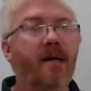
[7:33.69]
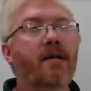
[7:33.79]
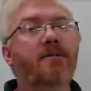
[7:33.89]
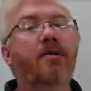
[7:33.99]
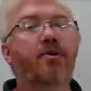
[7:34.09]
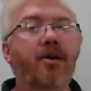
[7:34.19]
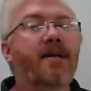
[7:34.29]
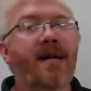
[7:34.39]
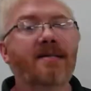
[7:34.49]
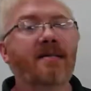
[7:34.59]
So you should
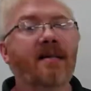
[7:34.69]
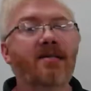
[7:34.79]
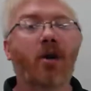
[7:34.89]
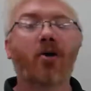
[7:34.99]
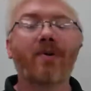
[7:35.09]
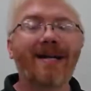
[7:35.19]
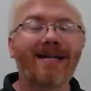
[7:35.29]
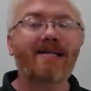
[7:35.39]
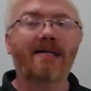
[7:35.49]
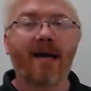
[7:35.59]
not say
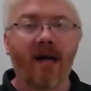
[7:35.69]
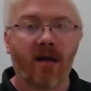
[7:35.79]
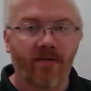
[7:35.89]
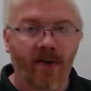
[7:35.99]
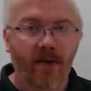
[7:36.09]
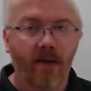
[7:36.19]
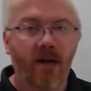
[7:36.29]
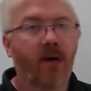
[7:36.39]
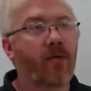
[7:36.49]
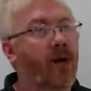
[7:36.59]
degrees Kelvin,
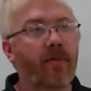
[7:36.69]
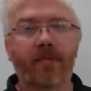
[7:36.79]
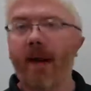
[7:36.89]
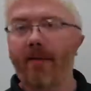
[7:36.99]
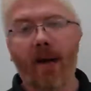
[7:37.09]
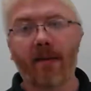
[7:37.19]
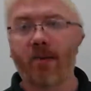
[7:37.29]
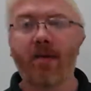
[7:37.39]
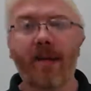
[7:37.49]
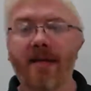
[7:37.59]
although I probably
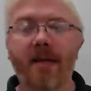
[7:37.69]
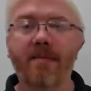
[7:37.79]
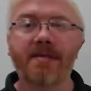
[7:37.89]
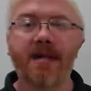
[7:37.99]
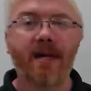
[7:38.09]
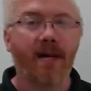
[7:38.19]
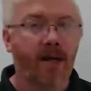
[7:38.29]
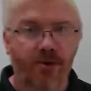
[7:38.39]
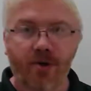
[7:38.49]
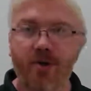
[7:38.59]
will make that mistake, and
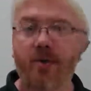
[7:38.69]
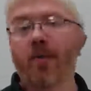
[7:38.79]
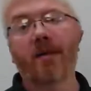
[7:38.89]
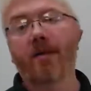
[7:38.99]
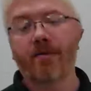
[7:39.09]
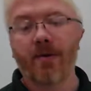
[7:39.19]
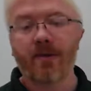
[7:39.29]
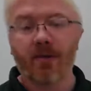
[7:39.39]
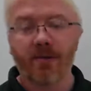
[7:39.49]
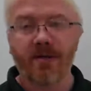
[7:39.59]
I'm sure you will during the
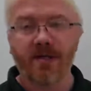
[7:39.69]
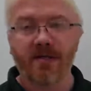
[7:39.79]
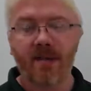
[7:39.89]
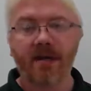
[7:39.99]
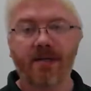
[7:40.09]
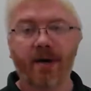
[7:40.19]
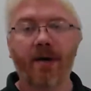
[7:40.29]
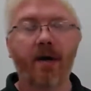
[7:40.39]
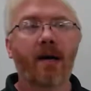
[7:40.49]
course of this semester.